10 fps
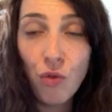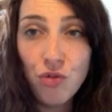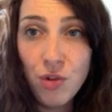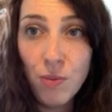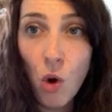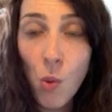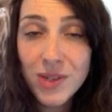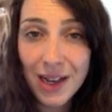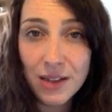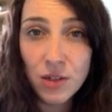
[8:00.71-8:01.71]
regime. Always
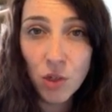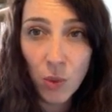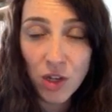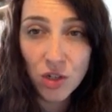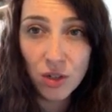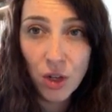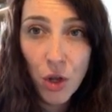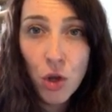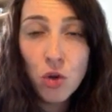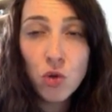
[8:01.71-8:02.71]
answers the question.
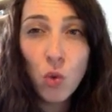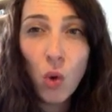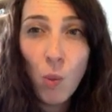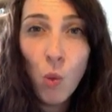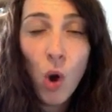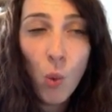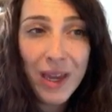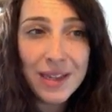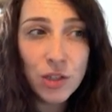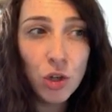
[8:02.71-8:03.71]
So in what
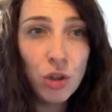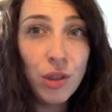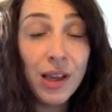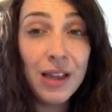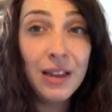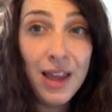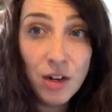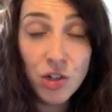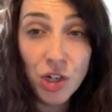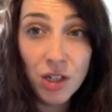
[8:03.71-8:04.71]
ways could the
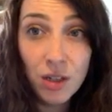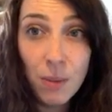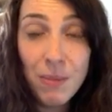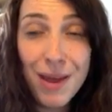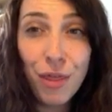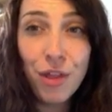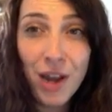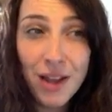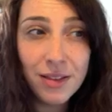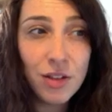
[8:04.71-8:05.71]
clergy be a
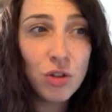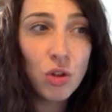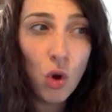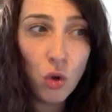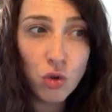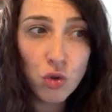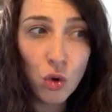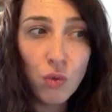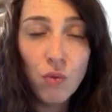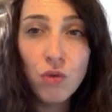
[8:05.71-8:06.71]
threat to the
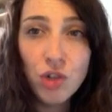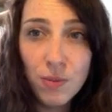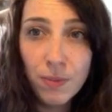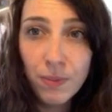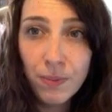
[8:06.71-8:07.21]
ancient regime?